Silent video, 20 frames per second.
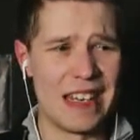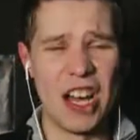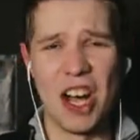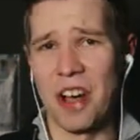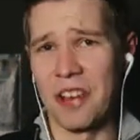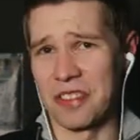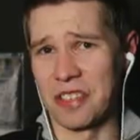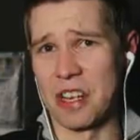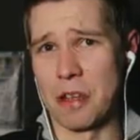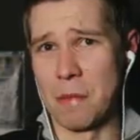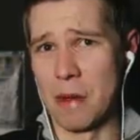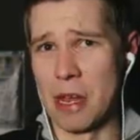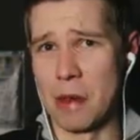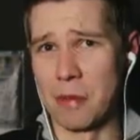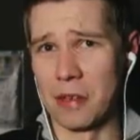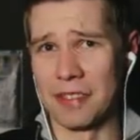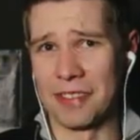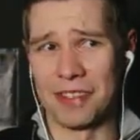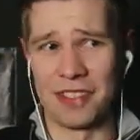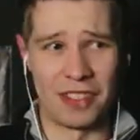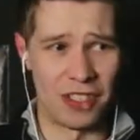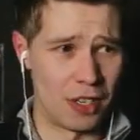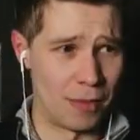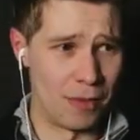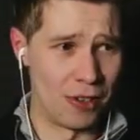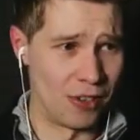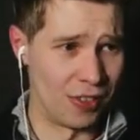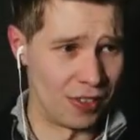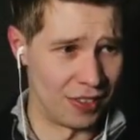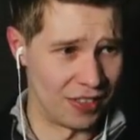nasty people in this
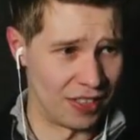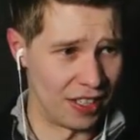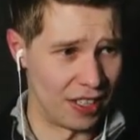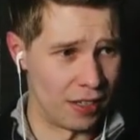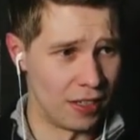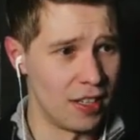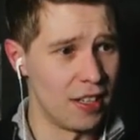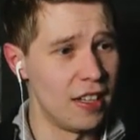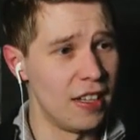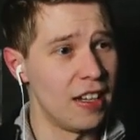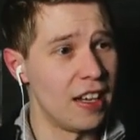community.